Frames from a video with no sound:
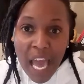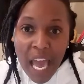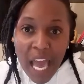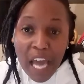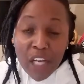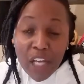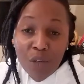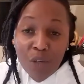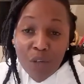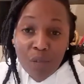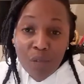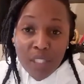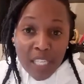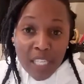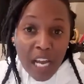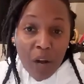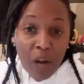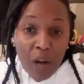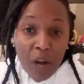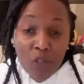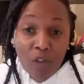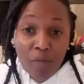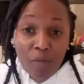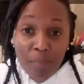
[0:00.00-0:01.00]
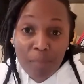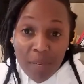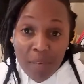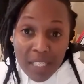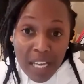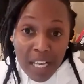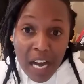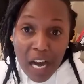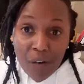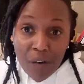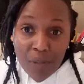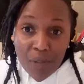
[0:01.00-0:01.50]
And you'll see a lot of
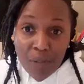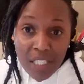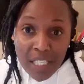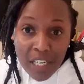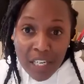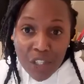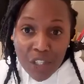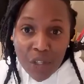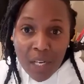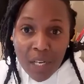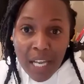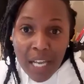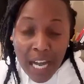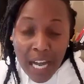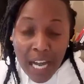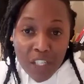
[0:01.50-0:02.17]
media houses actually